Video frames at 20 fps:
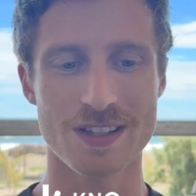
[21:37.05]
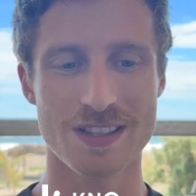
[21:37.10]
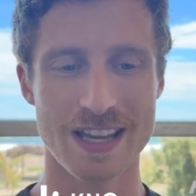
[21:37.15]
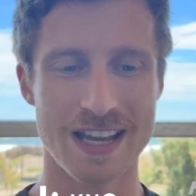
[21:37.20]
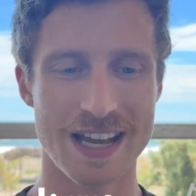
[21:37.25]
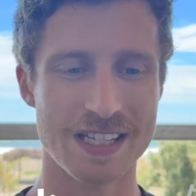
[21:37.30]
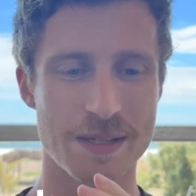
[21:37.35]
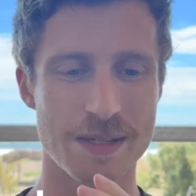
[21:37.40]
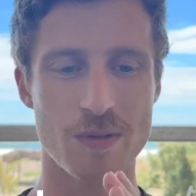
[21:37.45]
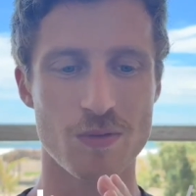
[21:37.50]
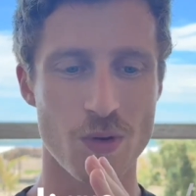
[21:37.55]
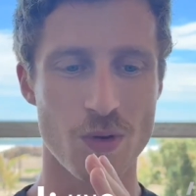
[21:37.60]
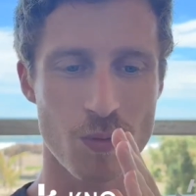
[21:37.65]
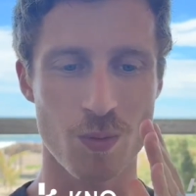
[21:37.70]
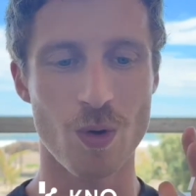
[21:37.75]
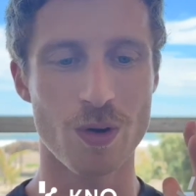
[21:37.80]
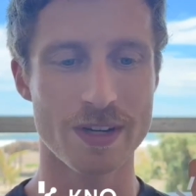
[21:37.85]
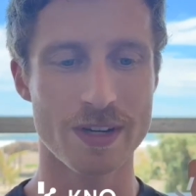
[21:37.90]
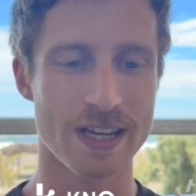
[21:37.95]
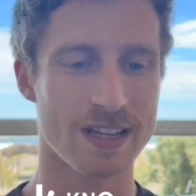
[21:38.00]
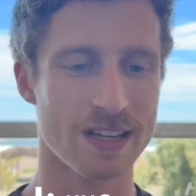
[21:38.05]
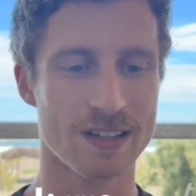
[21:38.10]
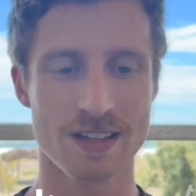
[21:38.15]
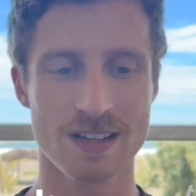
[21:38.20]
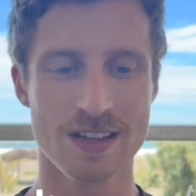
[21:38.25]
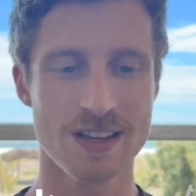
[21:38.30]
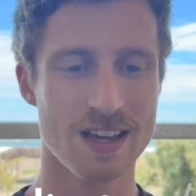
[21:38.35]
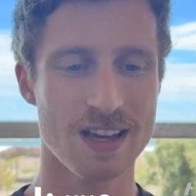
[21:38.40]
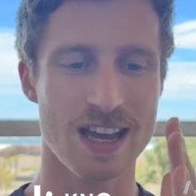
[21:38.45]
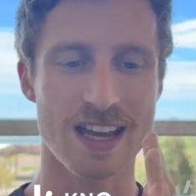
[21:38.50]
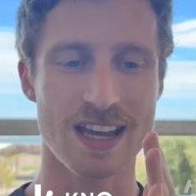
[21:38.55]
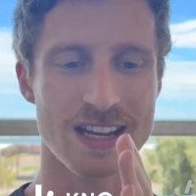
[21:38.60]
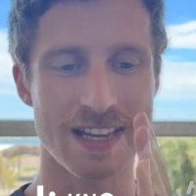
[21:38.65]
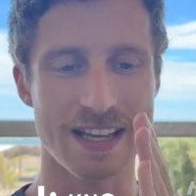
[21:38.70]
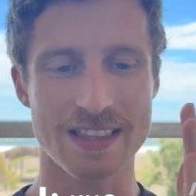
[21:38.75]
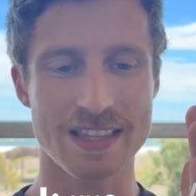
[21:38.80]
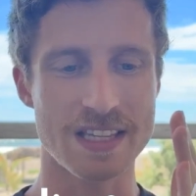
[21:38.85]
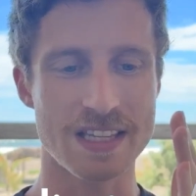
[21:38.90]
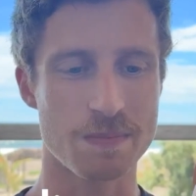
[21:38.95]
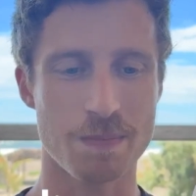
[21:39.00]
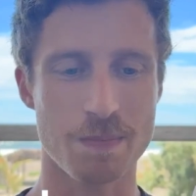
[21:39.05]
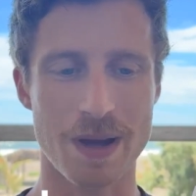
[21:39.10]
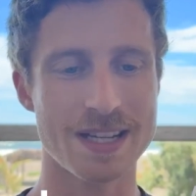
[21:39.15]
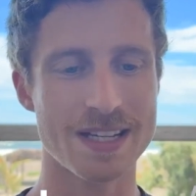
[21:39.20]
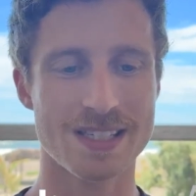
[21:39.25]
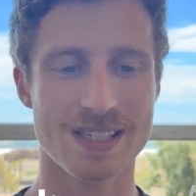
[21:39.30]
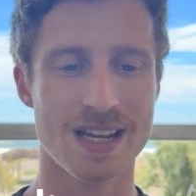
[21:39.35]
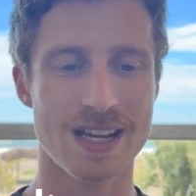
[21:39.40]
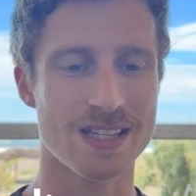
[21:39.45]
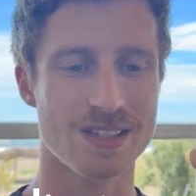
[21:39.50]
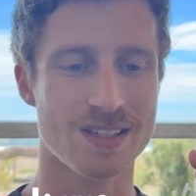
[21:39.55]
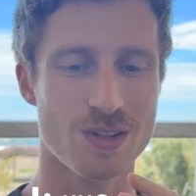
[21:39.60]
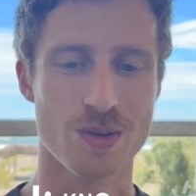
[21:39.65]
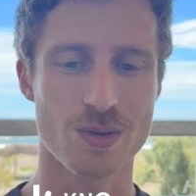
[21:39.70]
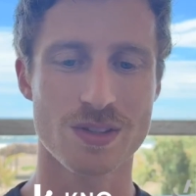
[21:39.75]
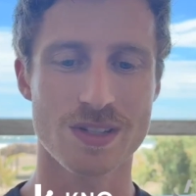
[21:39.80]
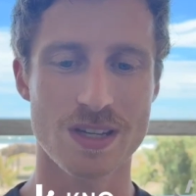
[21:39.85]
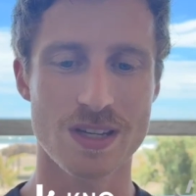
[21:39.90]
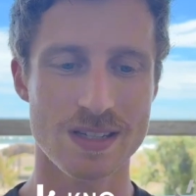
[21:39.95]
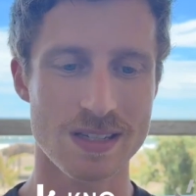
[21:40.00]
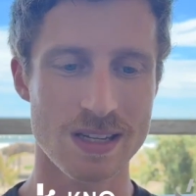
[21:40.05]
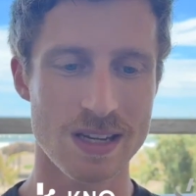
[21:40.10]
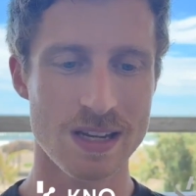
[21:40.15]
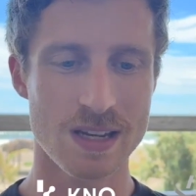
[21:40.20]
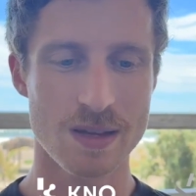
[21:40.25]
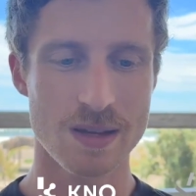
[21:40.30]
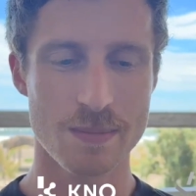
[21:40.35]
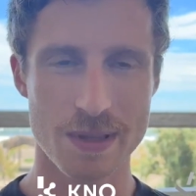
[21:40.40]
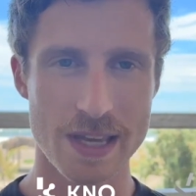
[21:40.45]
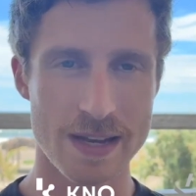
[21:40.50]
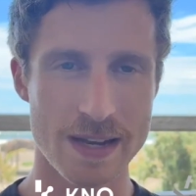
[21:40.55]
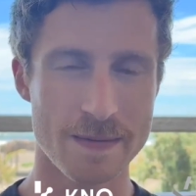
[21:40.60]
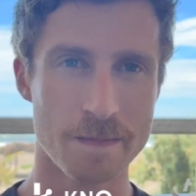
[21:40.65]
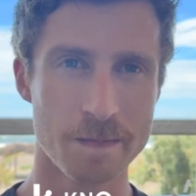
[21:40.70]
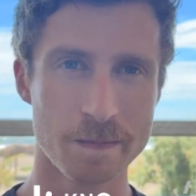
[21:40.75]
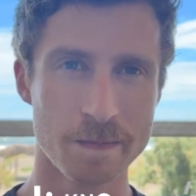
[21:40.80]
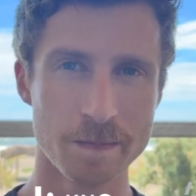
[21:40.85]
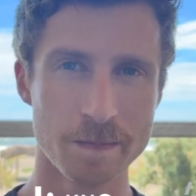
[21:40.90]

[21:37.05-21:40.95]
It has to be rewarding in like these bite-sized doses. But then